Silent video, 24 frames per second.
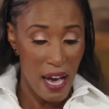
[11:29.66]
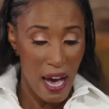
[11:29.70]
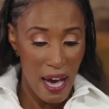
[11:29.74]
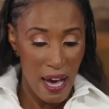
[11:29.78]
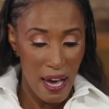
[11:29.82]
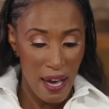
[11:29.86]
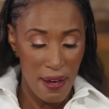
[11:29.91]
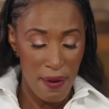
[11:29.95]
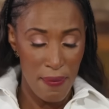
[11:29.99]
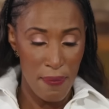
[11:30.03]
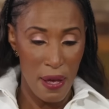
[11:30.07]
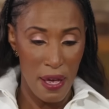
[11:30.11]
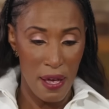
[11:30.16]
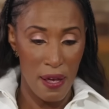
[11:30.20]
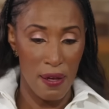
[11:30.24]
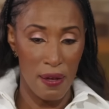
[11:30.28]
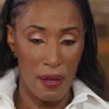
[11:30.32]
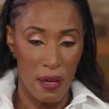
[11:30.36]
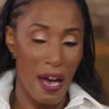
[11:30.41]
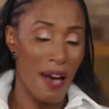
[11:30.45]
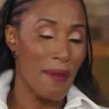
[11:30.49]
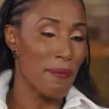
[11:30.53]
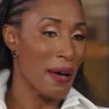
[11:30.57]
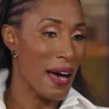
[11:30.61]
I, uh,
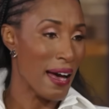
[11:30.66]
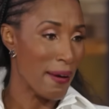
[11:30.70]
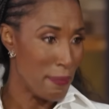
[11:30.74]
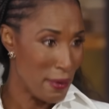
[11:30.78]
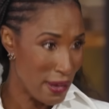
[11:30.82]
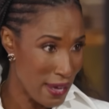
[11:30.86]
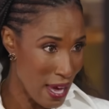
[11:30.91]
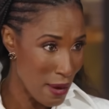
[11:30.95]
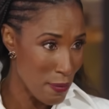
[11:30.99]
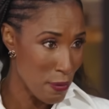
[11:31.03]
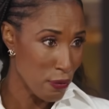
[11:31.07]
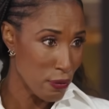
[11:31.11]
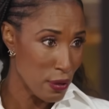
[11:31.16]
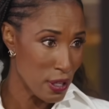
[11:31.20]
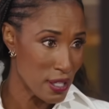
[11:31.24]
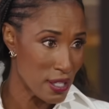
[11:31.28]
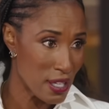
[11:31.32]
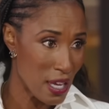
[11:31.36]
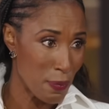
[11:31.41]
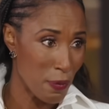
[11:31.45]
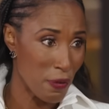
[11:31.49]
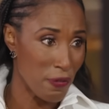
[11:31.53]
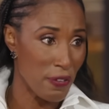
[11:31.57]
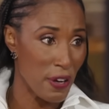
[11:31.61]
I'm, I became a real
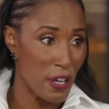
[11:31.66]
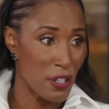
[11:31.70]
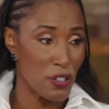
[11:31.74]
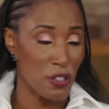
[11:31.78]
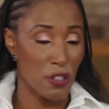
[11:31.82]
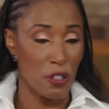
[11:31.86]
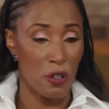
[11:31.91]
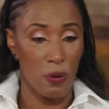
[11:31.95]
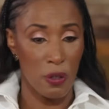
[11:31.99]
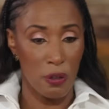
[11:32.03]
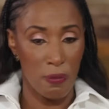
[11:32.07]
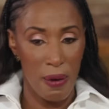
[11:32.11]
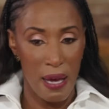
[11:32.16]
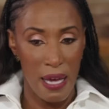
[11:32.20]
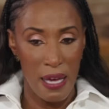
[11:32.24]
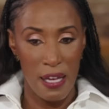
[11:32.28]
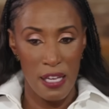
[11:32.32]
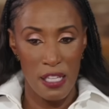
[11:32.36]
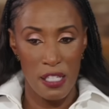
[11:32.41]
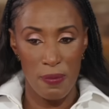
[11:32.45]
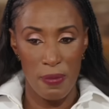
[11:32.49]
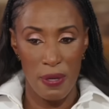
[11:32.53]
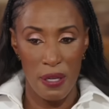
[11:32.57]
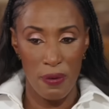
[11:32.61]
estate professional with my
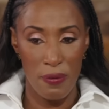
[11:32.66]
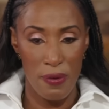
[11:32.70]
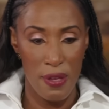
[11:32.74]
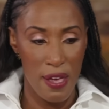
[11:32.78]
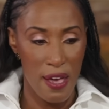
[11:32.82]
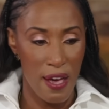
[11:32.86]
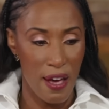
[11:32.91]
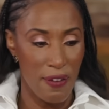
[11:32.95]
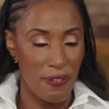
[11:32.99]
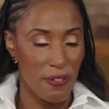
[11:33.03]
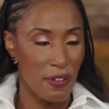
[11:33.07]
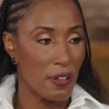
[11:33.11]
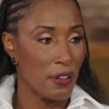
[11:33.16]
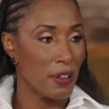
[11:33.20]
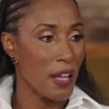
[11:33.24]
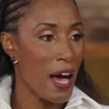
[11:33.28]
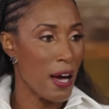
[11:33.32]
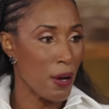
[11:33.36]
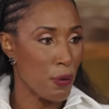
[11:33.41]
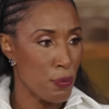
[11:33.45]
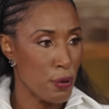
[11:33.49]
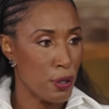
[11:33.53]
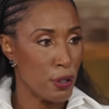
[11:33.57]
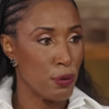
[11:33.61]
husband. We have the
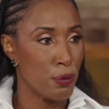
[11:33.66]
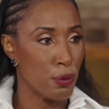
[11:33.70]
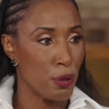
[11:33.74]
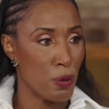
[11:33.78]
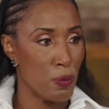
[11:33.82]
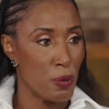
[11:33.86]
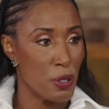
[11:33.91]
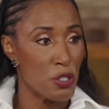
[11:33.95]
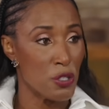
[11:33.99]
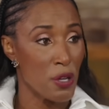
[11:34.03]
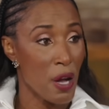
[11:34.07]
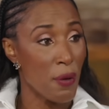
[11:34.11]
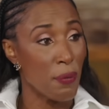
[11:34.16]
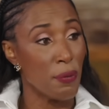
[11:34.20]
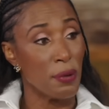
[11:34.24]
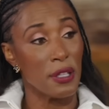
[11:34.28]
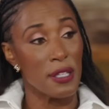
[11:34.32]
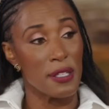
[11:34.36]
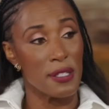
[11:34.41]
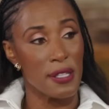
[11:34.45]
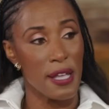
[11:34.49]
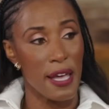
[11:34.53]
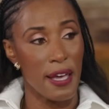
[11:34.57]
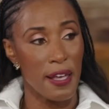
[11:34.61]
Lockwood Group, which is our real
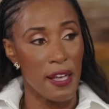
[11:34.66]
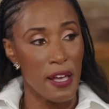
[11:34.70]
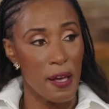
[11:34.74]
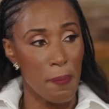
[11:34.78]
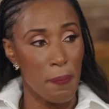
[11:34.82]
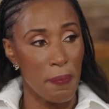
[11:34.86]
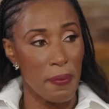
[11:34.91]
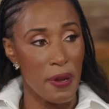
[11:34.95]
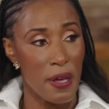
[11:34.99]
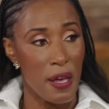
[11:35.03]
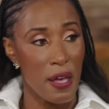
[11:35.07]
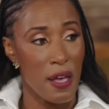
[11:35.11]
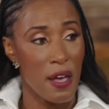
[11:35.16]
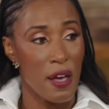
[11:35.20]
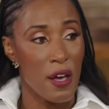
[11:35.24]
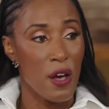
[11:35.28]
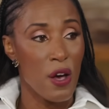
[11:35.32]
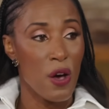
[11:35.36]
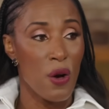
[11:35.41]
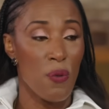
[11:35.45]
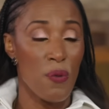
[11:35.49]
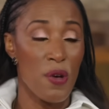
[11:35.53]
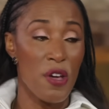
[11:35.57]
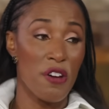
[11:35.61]
estate company.
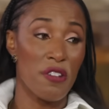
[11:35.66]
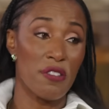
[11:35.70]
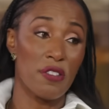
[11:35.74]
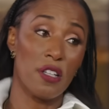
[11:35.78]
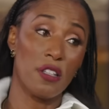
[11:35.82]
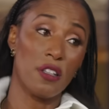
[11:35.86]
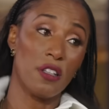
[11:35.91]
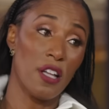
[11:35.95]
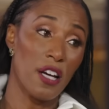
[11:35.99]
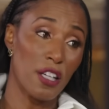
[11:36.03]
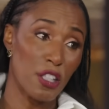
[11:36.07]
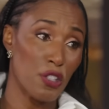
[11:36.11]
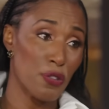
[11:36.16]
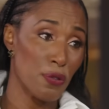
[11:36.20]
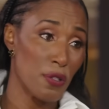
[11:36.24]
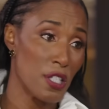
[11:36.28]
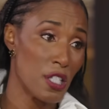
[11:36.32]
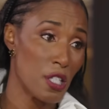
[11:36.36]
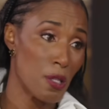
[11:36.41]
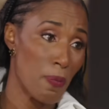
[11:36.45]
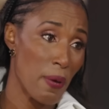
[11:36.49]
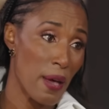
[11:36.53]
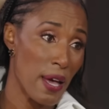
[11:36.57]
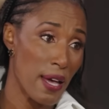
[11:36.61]
We're in the luxury
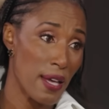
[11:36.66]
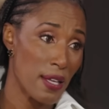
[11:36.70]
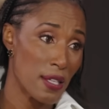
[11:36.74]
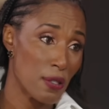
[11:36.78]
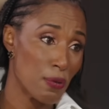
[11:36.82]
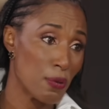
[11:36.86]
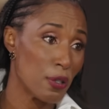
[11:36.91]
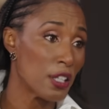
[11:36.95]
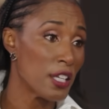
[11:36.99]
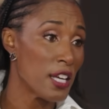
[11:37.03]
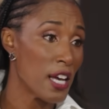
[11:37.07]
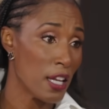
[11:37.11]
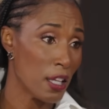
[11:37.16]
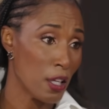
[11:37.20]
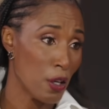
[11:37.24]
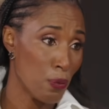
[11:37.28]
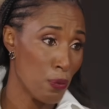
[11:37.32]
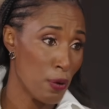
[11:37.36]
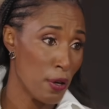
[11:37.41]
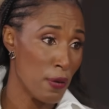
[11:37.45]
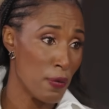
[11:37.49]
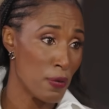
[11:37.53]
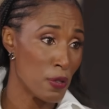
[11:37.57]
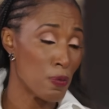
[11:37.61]
space with Keller
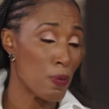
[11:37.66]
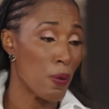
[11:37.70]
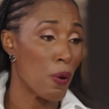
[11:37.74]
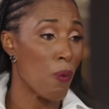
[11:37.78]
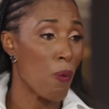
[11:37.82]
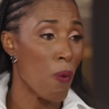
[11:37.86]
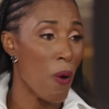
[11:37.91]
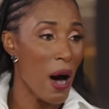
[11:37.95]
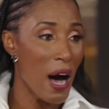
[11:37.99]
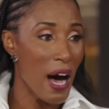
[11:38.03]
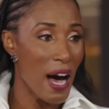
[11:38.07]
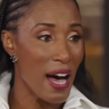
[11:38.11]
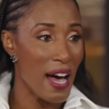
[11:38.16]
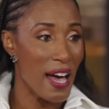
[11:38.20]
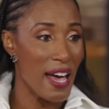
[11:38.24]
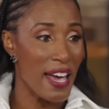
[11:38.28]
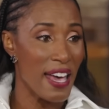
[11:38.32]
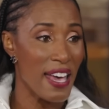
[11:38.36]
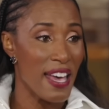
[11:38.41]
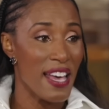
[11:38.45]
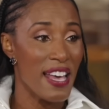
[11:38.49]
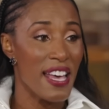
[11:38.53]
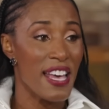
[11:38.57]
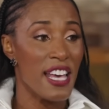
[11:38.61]
Williams. But
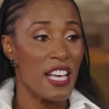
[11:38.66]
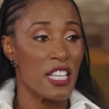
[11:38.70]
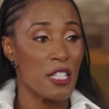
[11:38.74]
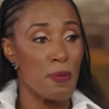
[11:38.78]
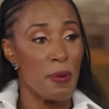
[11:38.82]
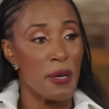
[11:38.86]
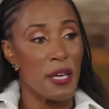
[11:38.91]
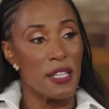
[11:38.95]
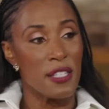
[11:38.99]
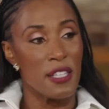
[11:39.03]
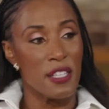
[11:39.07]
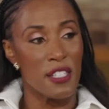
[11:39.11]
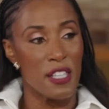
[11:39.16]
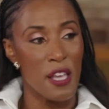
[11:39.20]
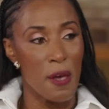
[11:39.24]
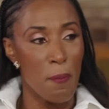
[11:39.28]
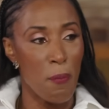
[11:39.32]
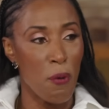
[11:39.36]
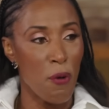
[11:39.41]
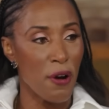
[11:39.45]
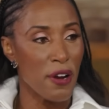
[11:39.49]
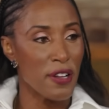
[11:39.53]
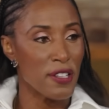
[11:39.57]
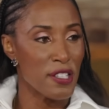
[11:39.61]
why? It's because it's
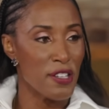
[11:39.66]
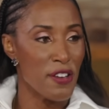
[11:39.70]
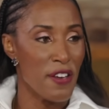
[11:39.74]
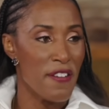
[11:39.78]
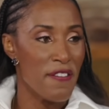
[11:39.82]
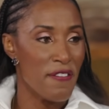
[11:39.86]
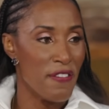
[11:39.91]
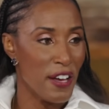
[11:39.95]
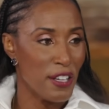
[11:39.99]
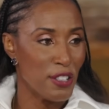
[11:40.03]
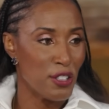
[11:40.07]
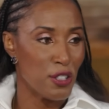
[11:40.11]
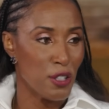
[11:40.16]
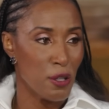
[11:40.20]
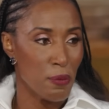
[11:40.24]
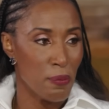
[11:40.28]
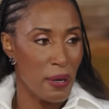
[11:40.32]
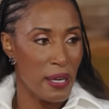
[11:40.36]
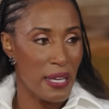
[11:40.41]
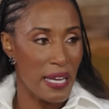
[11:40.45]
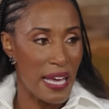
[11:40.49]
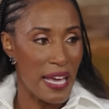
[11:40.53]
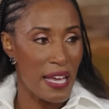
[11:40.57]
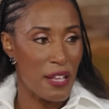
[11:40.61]
important to invest your
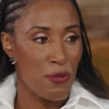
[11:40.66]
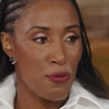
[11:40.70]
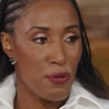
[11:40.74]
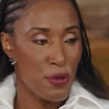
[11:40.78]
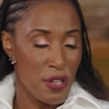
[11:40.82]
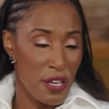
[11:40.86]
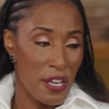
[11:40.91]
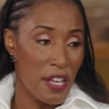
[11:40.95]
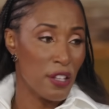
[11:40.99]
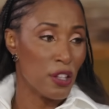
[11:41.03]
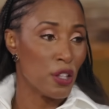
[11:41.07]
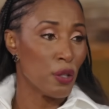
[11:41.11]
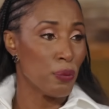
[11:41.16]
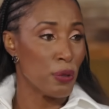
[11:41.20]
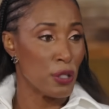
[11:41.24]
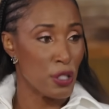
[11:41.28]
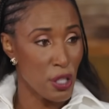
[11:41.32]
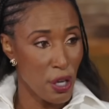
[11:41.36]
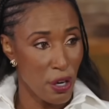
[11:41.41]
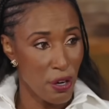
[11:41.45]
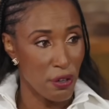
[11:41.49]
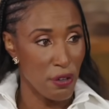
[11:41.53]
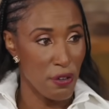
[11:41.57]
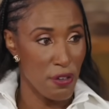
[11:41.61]
money and get the
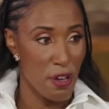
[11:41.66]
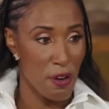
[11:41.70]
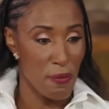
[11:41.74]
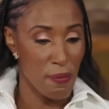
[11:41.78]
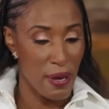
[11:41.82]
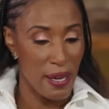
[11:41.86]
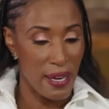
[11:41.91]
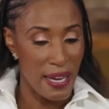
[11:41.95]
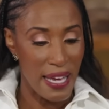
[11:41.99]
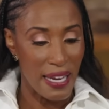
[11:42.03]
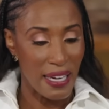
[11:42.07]
return on your money.